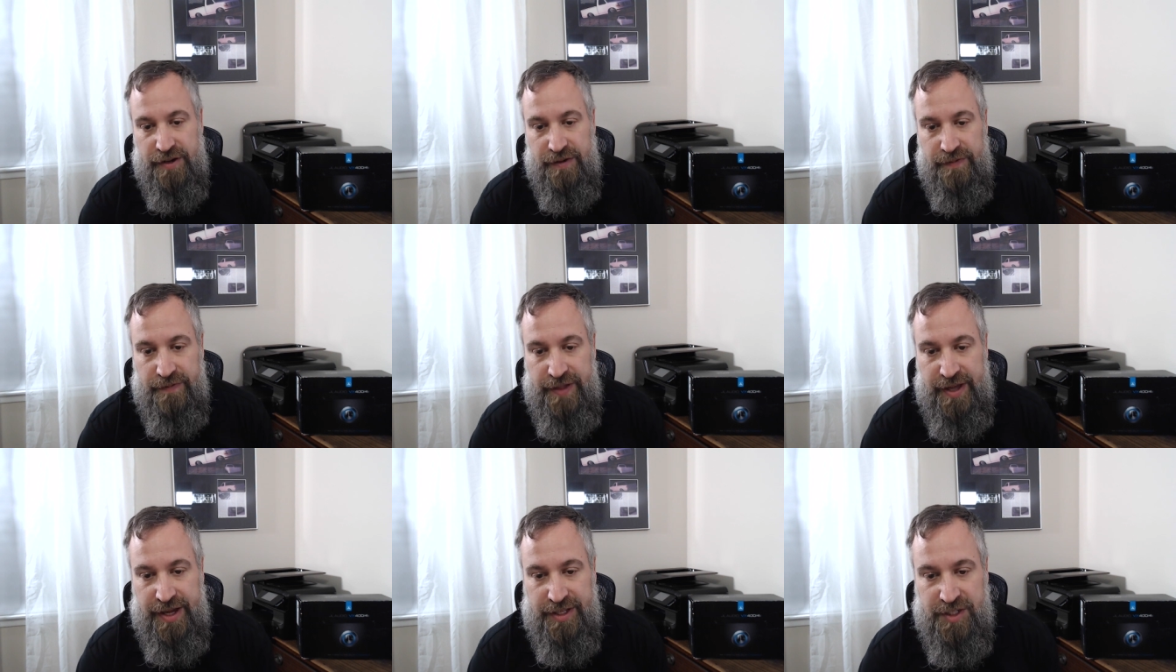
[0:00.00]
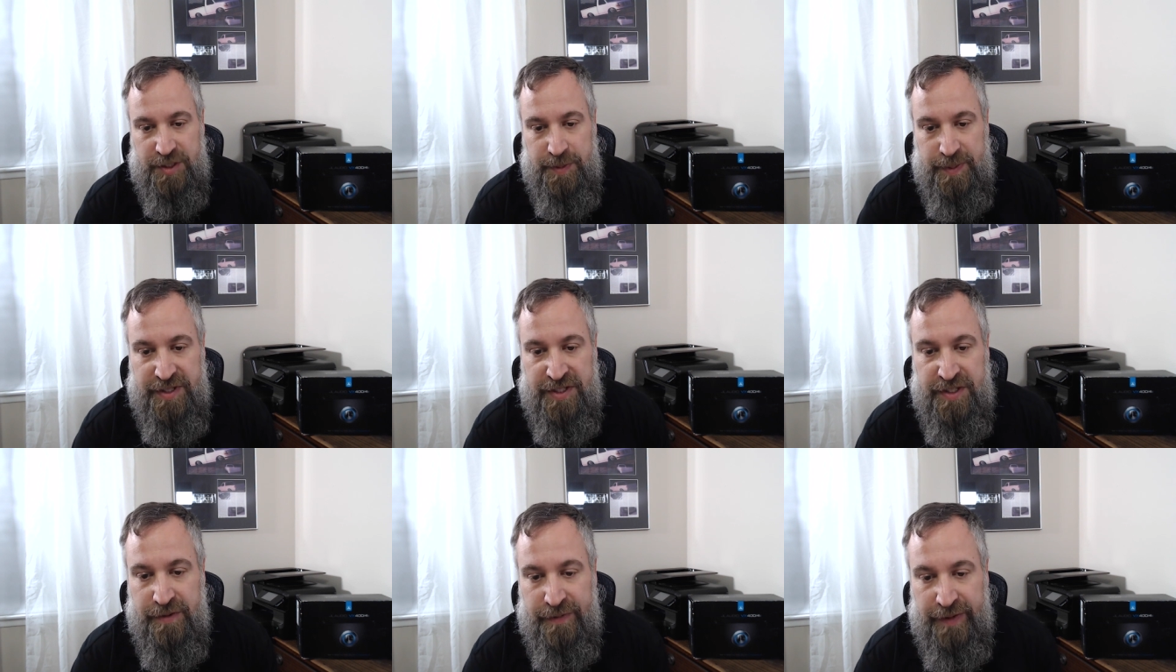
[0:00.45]
of that
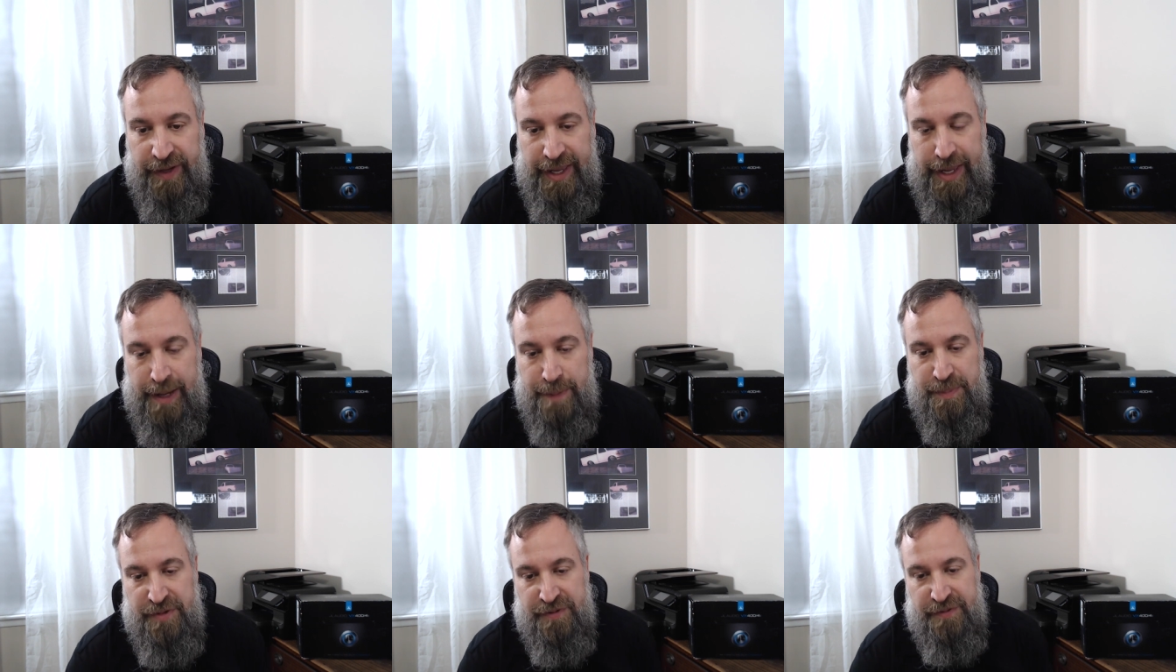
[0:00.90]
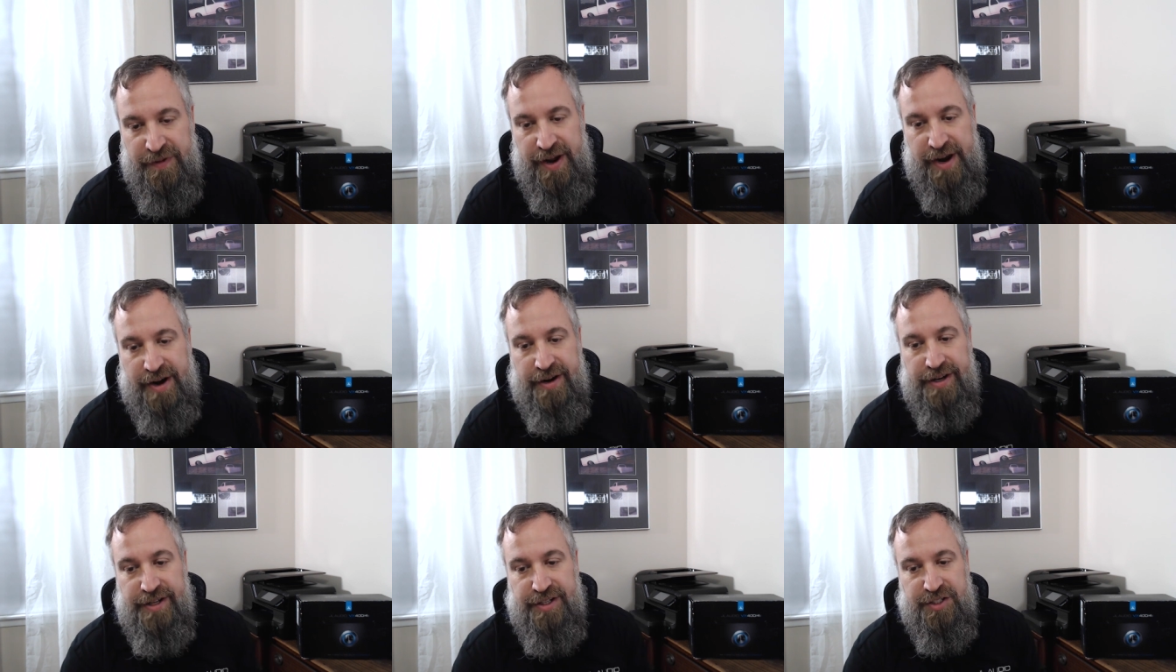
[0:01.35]
specific
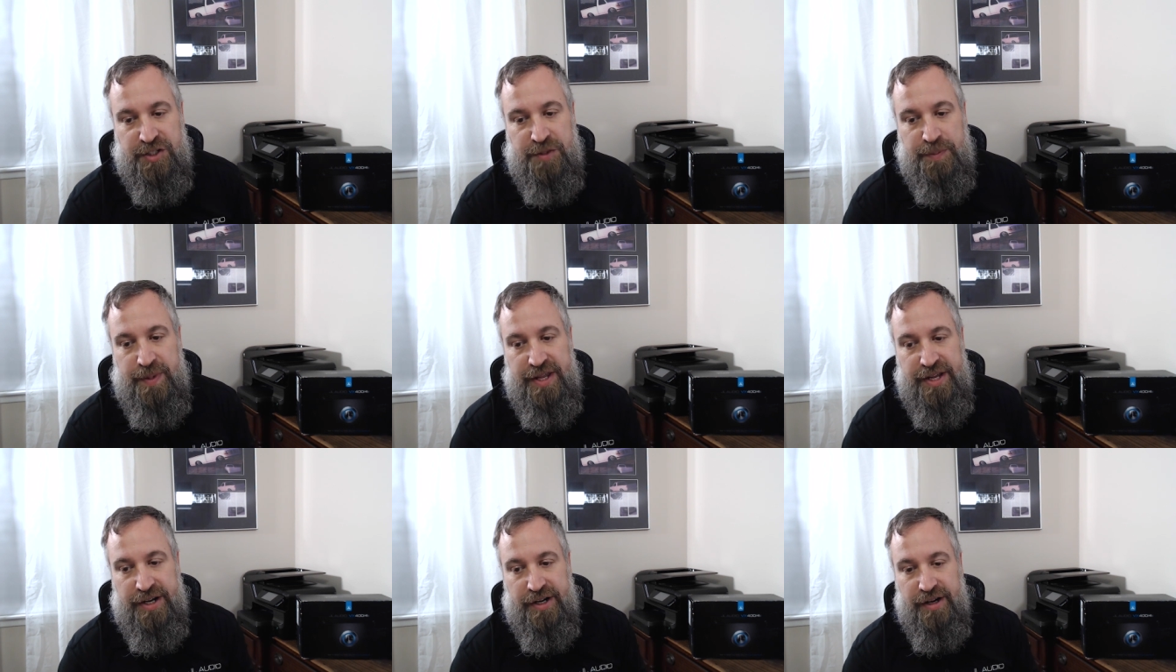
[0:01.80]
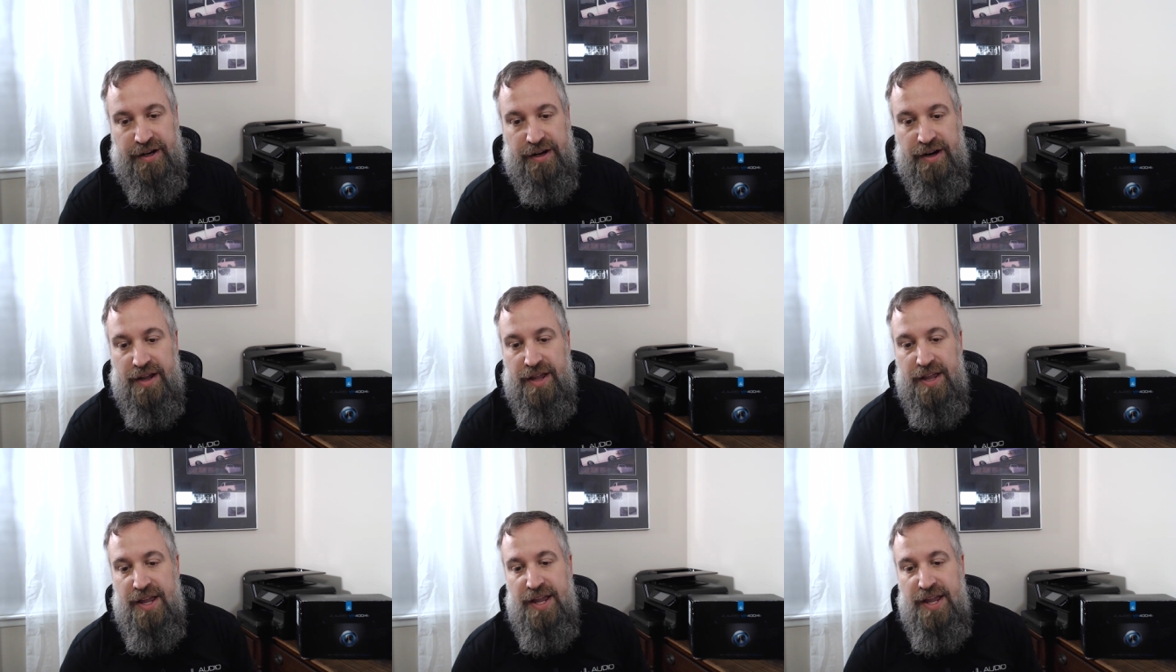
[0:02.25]
amplifier and speaker.